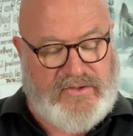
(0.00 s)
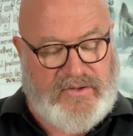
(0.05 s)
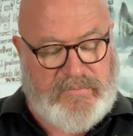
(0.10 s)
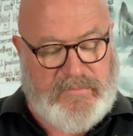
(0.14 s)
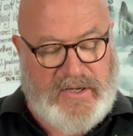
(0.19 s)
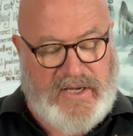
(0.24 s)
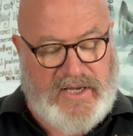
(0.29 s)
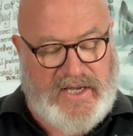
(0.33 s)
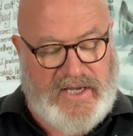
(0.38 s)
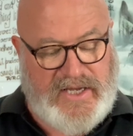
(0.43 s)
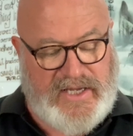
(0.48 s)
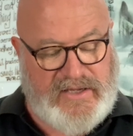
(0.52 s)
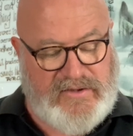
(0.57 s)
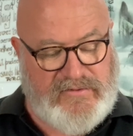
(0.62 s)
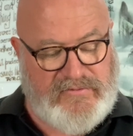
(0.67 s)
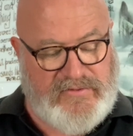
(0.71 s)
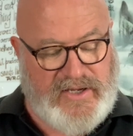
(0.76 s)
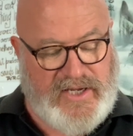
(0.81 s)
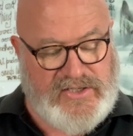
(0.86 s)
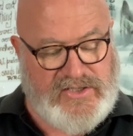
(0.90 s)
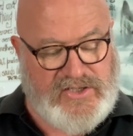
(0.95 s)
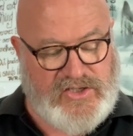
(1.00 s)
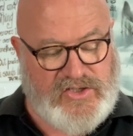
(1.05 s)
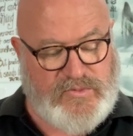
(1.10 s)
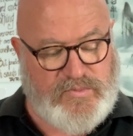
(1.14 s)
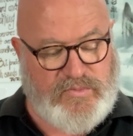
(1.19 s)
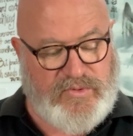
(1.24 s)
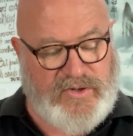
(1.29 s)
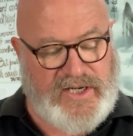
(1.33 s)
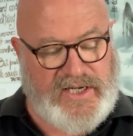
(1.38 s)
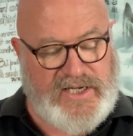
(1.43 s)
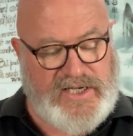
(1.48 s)
to behave as a
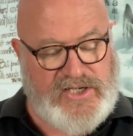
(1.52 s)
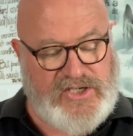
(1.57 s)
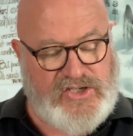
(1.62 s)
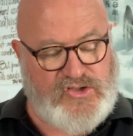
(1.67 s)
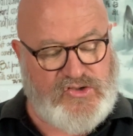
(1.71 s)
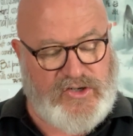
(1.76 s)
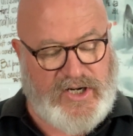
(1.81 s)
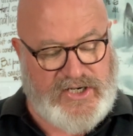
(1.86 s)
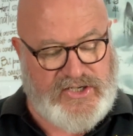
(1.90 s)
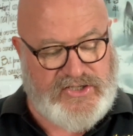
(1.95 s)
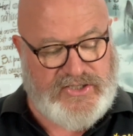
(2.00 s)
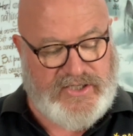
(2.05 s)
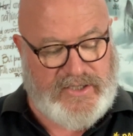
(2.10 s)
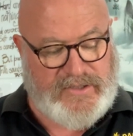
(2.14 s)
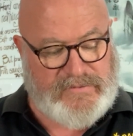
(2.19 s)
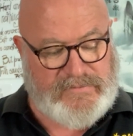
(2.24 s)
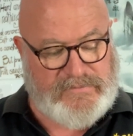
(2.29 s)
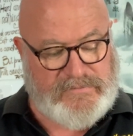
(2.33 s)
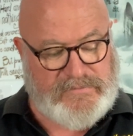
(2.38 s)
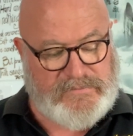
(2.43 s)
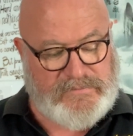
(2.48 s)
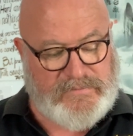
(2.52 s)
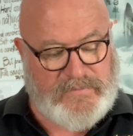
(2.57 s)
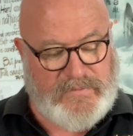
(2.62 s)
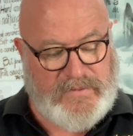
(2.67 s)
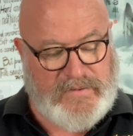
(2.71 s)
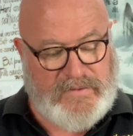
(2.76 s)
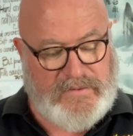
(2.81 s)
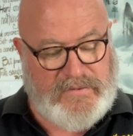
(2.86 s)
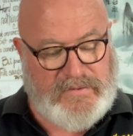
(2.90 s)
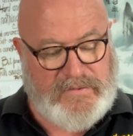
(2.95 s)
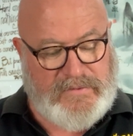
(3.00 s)
springy structure,
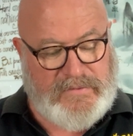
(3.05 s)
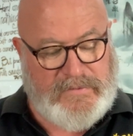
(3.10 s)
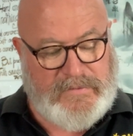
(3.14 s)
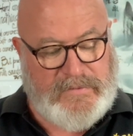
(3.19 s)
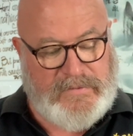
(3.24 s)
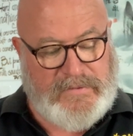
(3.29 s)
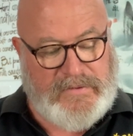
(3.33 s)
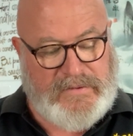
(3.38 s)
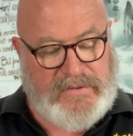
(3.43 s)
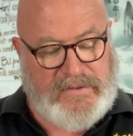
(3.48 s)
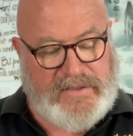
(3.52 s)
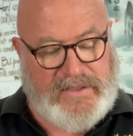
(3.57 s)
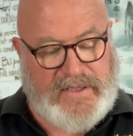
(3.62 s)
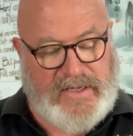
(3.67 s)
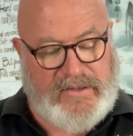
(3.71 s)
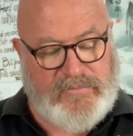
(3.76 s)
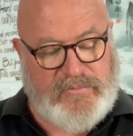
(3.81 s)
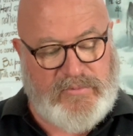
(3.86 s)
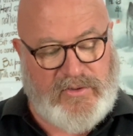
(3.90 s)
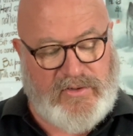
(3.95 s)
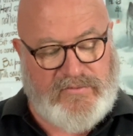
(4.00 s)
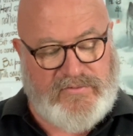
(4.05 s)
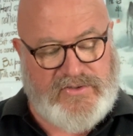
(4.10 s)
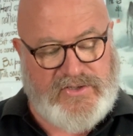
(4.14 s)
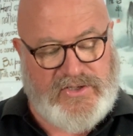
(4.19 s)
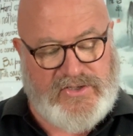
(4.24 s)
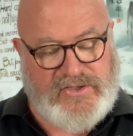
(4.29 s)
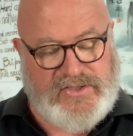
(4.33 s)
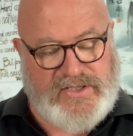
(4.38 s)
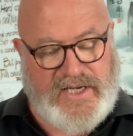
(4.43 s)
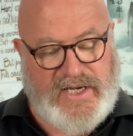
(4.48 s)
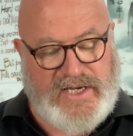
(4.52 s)
capable of
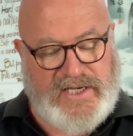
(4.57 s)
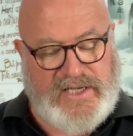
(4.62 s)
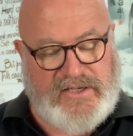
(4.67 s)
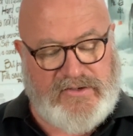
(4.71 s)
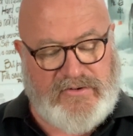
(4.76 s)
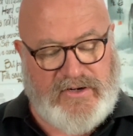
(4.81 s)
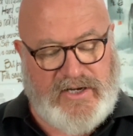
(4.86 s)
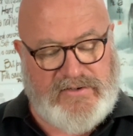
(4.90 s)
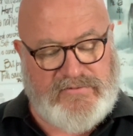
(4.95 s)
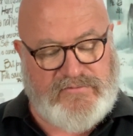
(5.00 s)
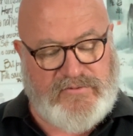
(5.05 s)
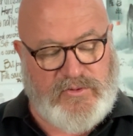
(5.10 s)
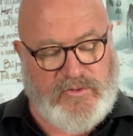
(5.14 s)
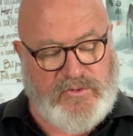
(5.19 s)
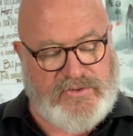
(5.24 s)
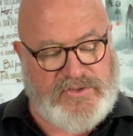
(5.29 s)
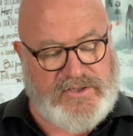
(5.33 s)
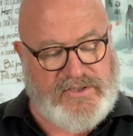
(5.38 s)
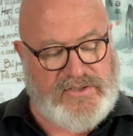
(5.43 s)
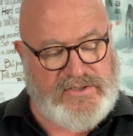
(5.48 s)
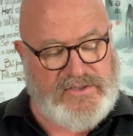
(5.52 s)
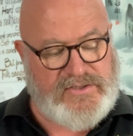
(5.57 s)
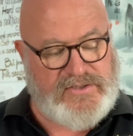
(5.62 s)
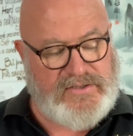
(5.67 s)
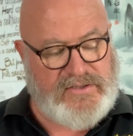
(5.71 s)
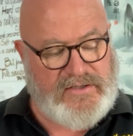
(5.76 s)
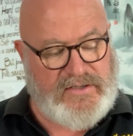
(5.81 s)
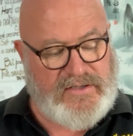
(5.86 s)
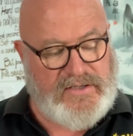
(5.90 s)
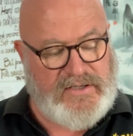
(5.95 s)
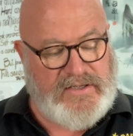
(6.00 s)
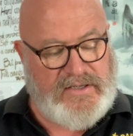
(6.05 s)
sustaining great forces,
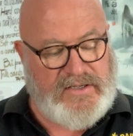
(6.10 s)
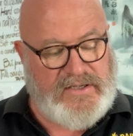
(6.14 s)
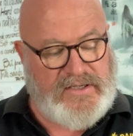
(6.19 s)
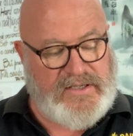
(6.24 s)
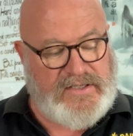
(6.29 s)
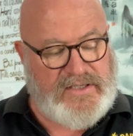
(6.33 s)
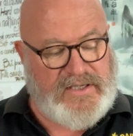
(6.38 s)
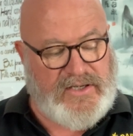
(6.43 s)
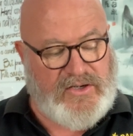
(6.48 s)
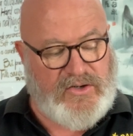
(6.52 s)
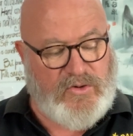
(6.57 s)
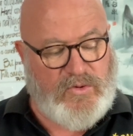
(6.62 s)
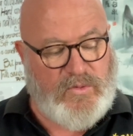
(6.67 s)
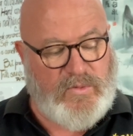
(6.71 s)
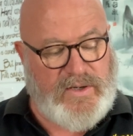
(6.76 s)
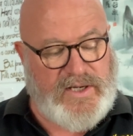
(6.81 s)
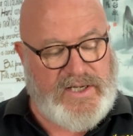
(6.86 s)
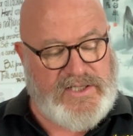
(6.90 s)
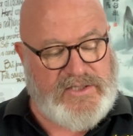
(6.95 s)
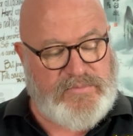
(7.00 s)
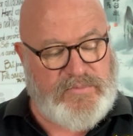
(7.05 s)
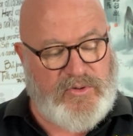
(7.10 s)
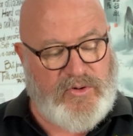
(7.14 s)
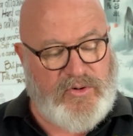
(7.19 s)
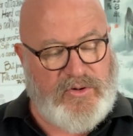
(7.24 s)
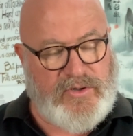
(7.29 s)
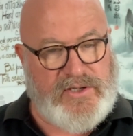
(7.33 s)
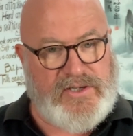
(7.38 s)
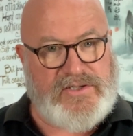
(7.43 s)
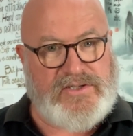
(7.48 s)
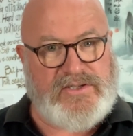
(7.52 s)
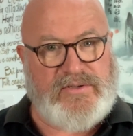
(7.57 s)
yet always
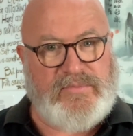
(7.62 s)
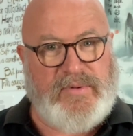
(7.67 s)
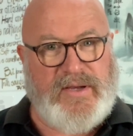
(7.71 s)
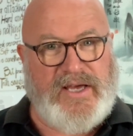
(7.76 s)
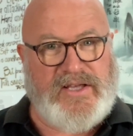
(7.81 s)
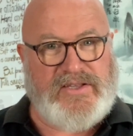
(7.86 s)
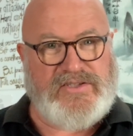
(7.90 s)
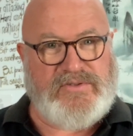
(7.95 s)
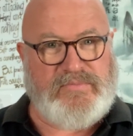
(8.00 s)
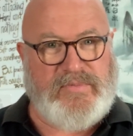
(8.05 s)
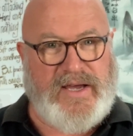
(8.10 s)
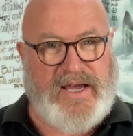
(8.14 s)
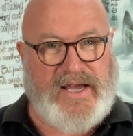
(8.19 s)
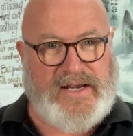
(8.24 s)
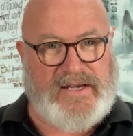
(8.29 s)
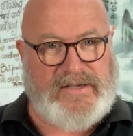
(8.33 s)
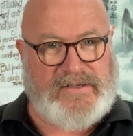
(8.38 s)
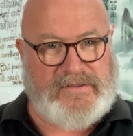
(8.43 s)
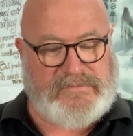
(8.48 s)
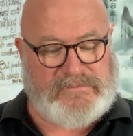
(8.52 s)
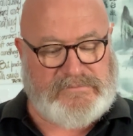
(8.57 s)
poised to bounce back.